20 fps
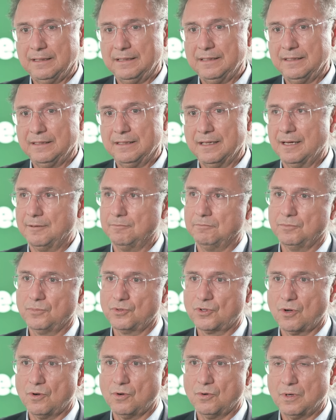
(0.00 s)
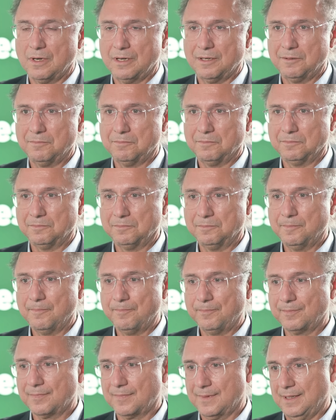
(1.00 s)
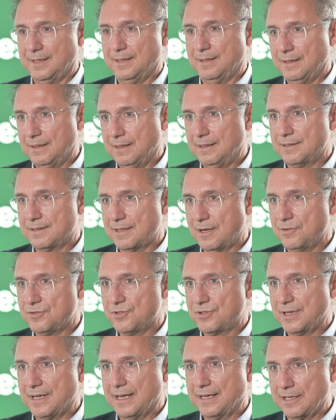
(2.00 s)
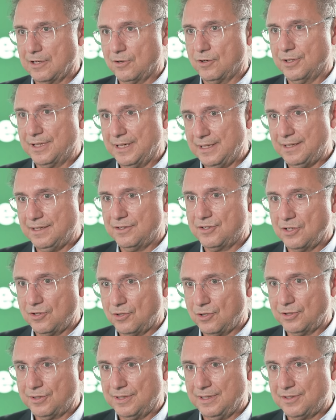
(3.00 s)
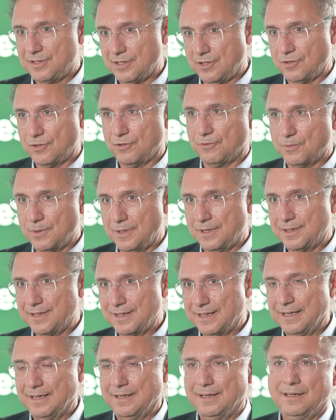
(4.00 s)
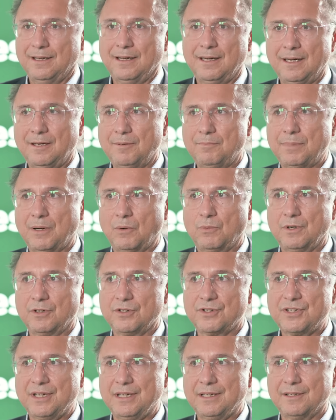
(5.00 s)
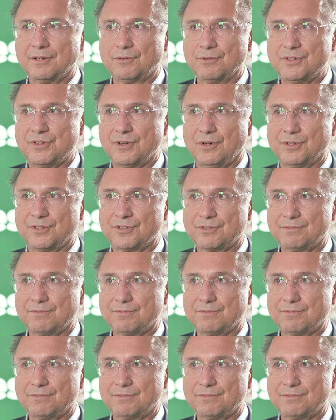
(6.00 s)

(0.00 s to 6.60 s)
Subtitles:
India. So it sounds like a lot. It is a lot. It's a lot of work, but we're seeing the results.